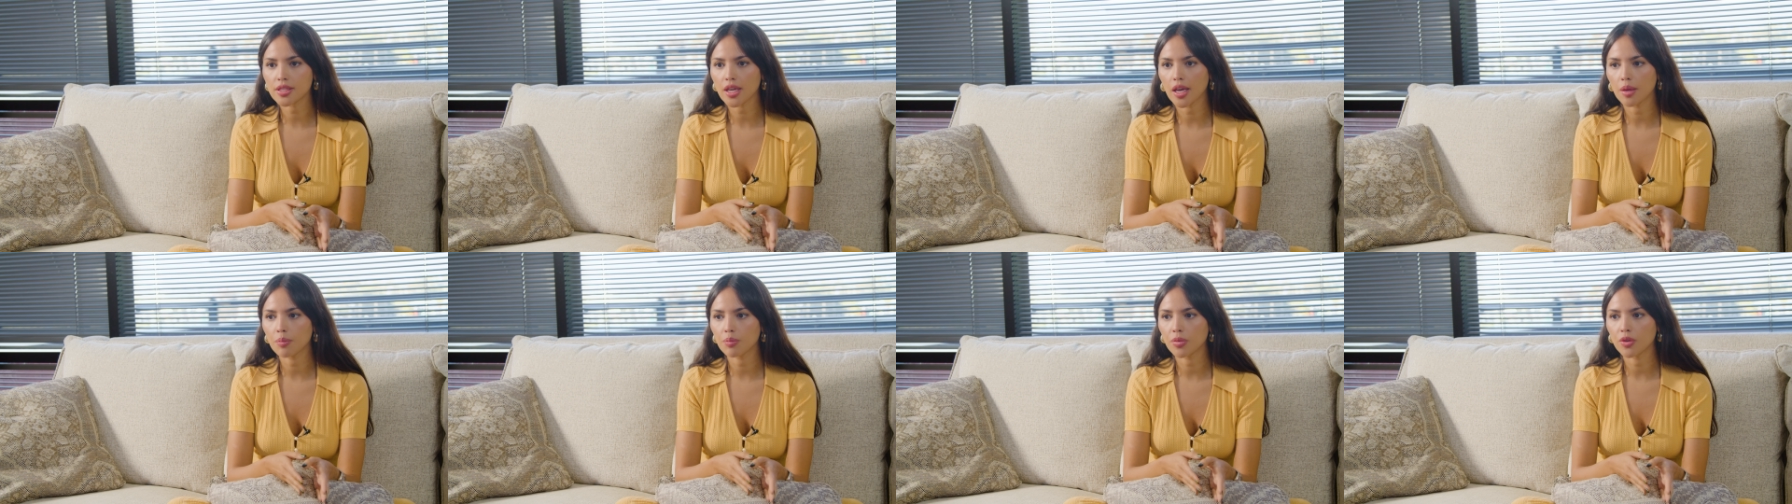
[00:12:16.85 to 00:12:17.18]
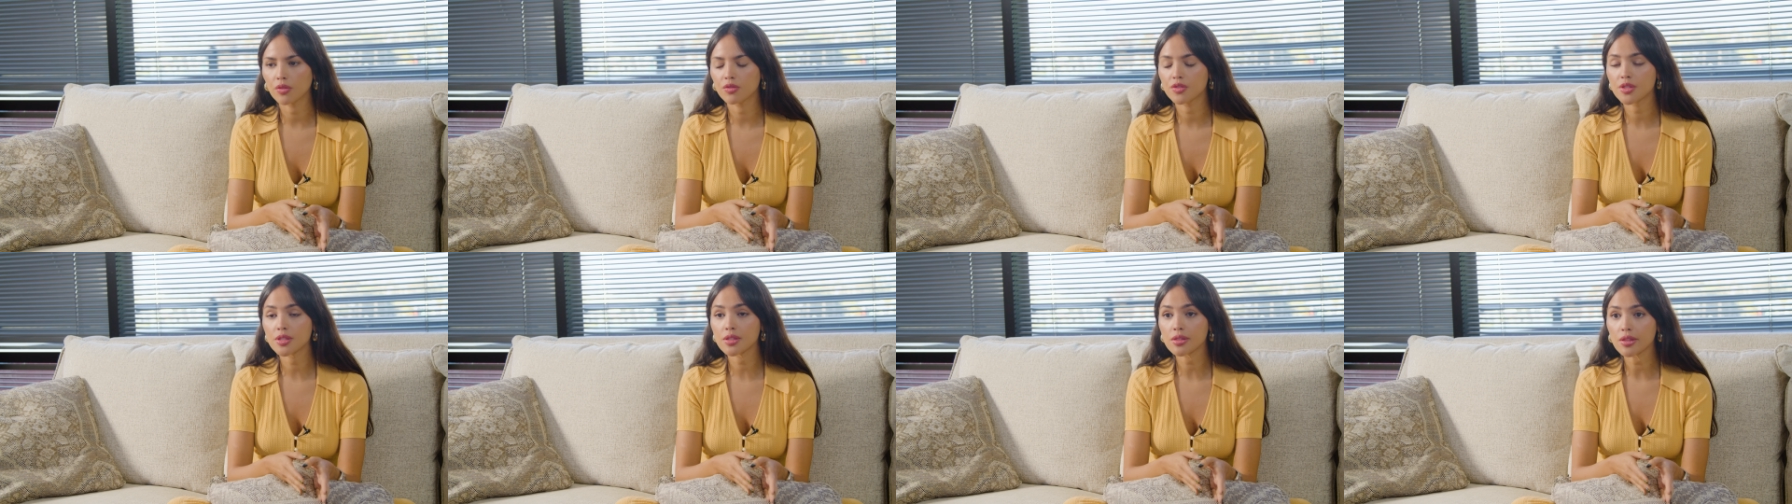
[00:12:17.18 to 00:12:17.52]
type
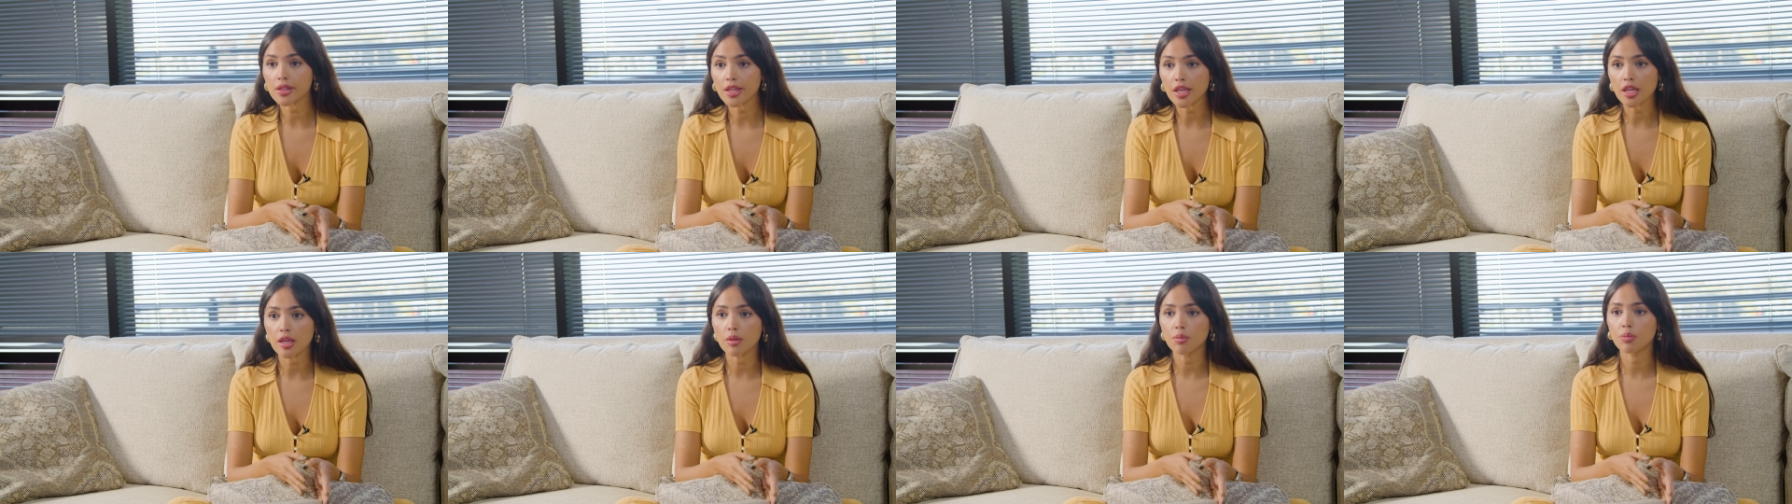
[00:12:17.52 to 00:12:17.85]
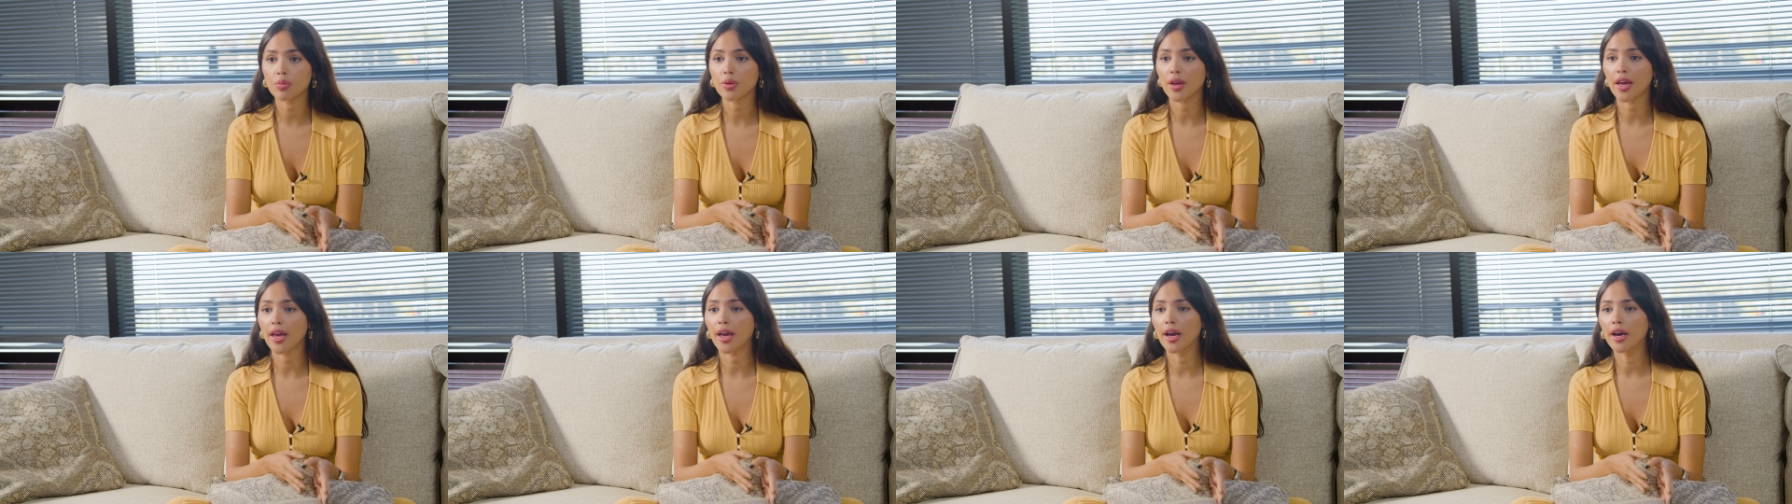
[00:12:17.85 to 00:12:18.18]
of sleep
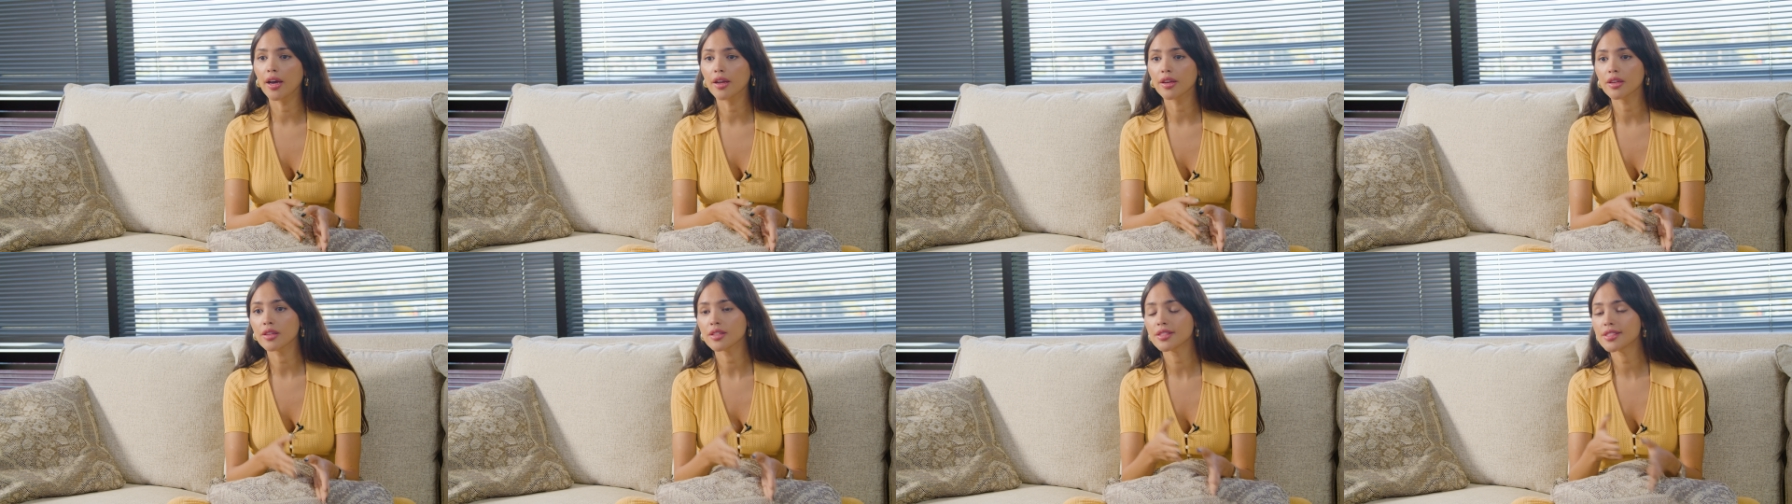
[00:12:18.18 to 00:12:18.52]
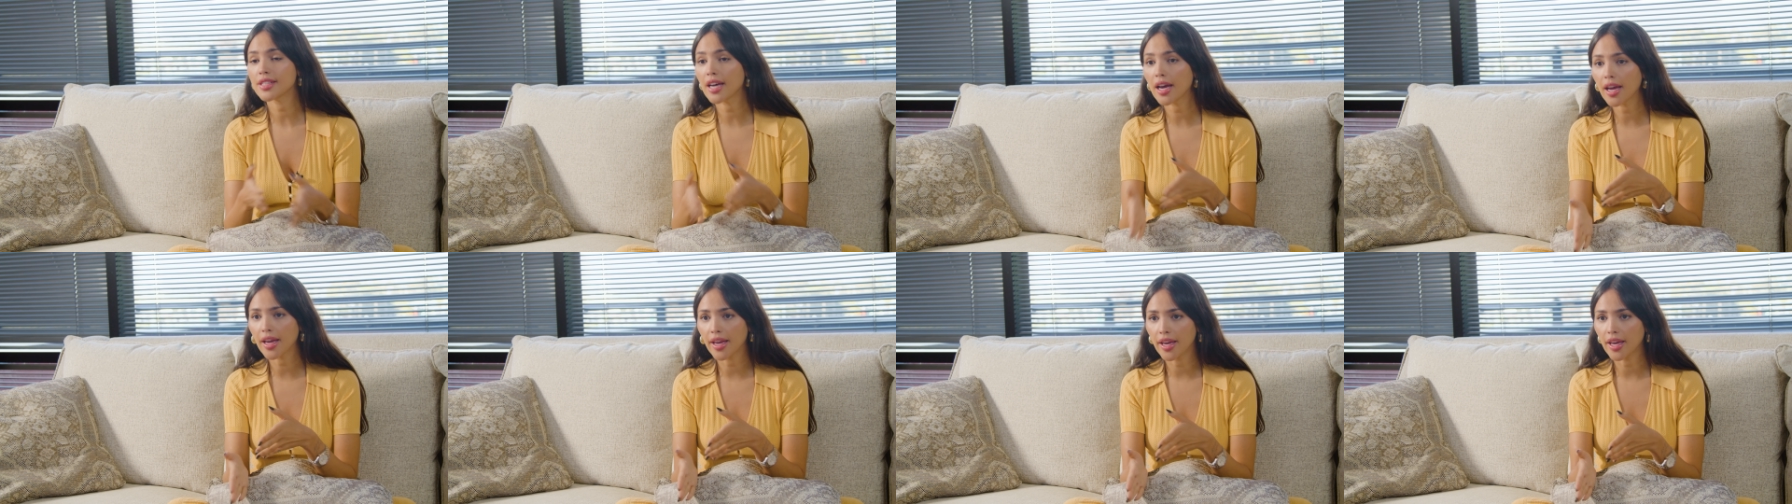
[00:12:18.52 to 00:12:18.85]
and
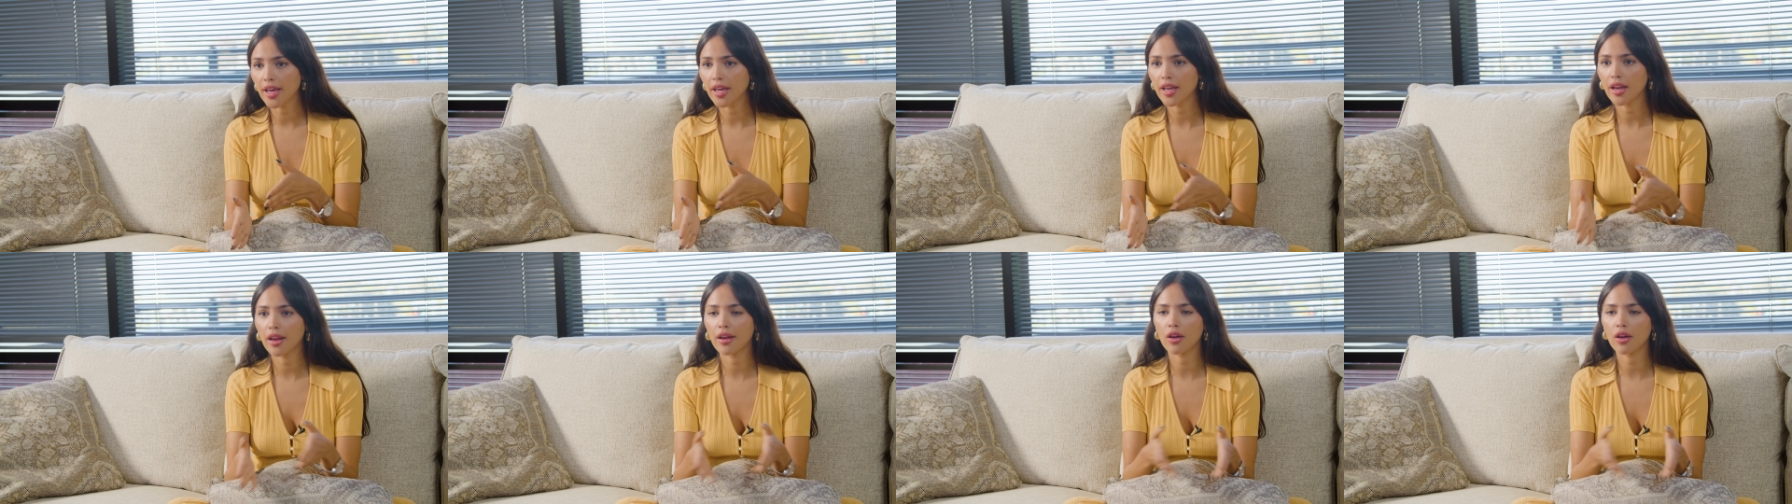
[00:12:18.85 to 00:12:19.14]
diet,